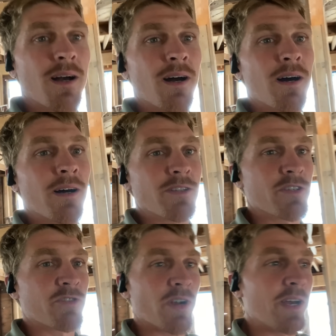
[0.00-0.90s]
uh,
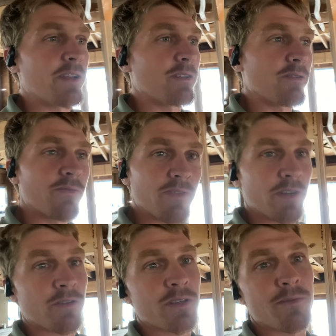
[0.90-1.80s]
just trying to
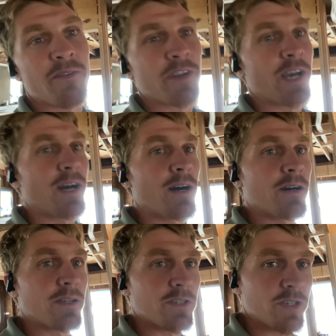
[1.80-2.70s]
figure some of it
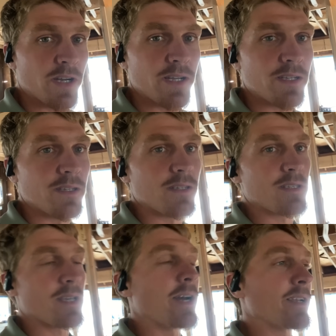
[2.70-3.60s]
out and trying to
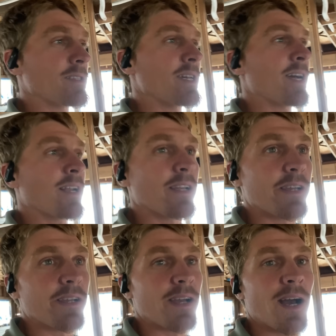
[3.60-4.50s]
decide
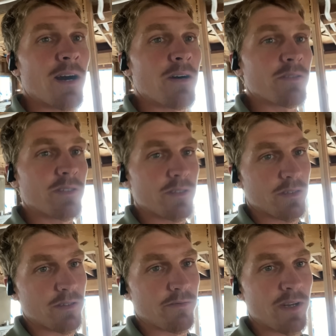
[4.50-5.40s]
exactly how
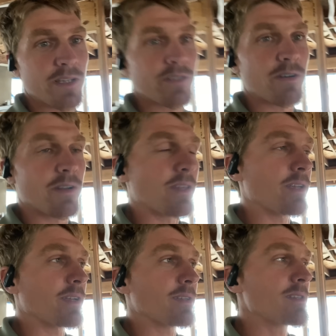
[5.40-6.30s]
to run certain
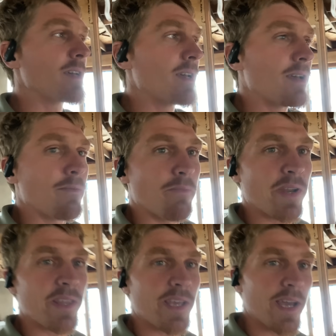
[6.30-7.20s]
things. But
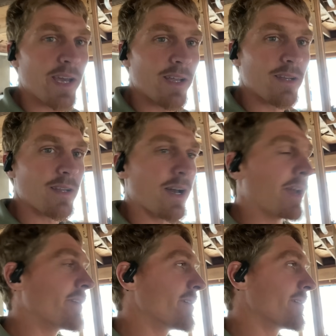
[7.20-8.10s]
in the end, I
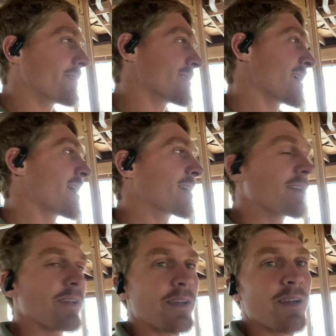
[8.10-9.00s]
know
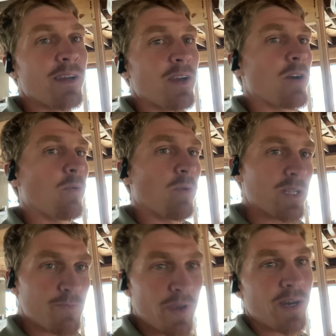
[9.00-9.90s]
exactly
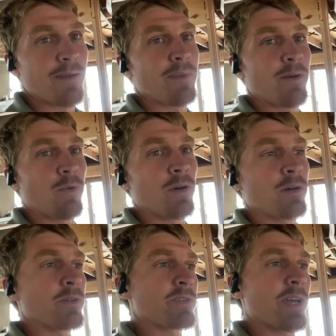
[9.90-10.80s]
what's behind my
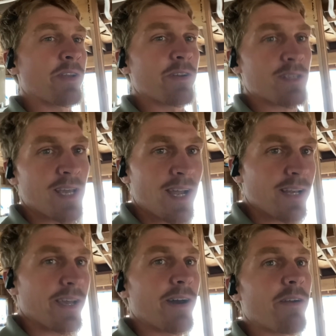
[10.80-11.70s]
walls. I know
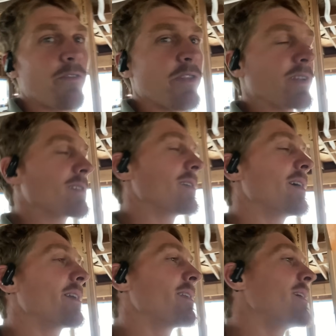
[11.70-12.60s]
exactly how everything's
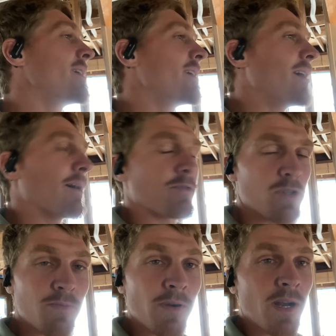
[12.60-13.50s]
done. I'm
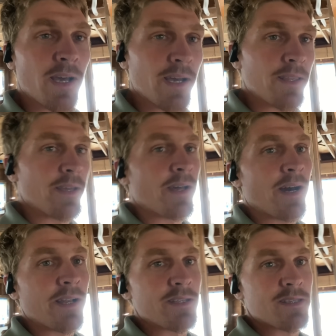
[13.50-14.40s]
super glad that
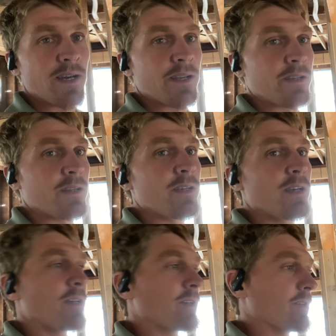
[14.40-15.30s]
I decided
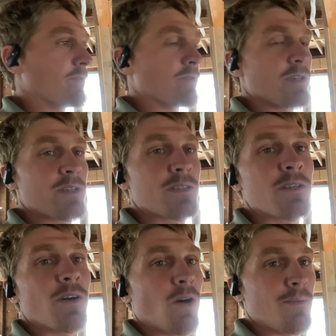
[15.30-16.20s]
to do this
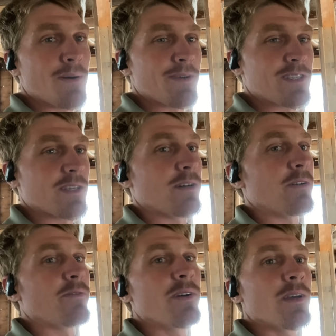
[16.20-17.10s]
all by
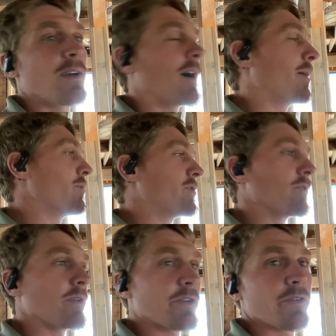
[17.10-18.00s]
myself. I would
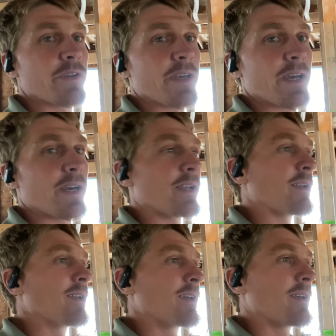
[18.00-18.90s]
totally do it again.
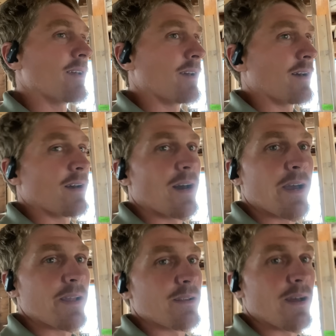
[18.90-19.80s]
Uh,
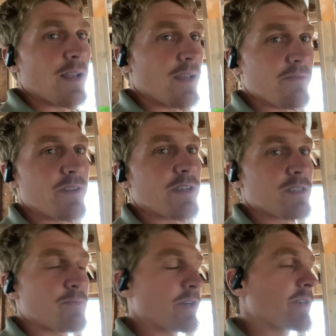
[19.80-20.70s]
I, I love the
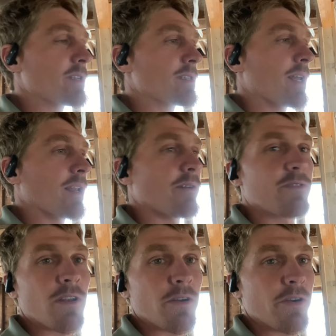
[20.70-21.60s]
experience. I love
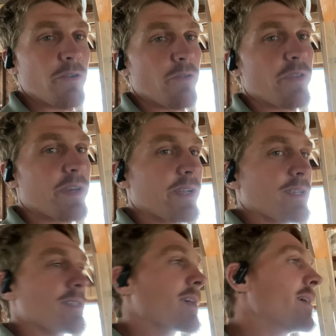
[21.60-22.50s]
to learn new
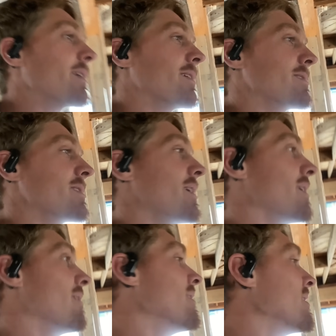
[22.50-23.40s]
things. And
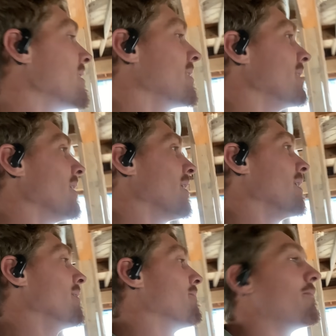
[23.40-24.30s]
so
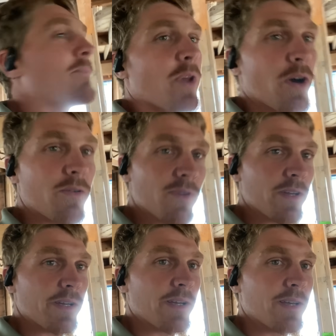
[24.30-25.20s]
um,
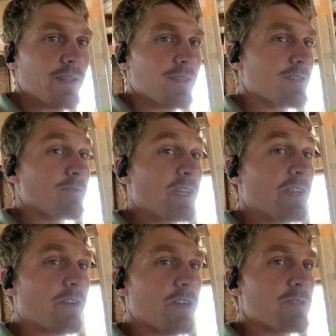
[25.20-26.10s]
hopefully this can be
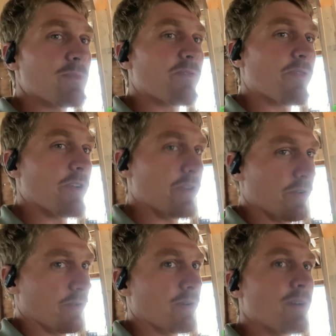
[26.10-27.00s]
encouragement for
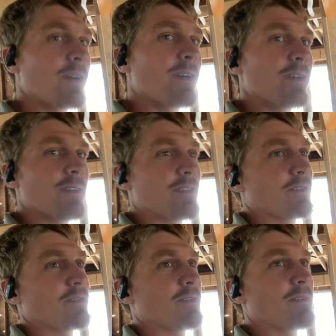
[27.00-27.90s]
you
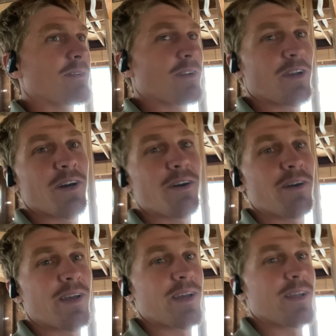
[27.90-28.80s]
to go
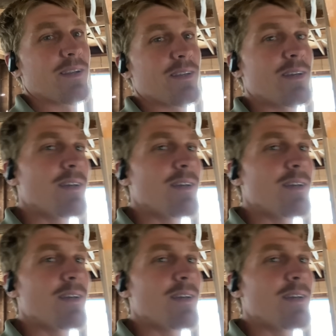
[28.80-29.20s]
and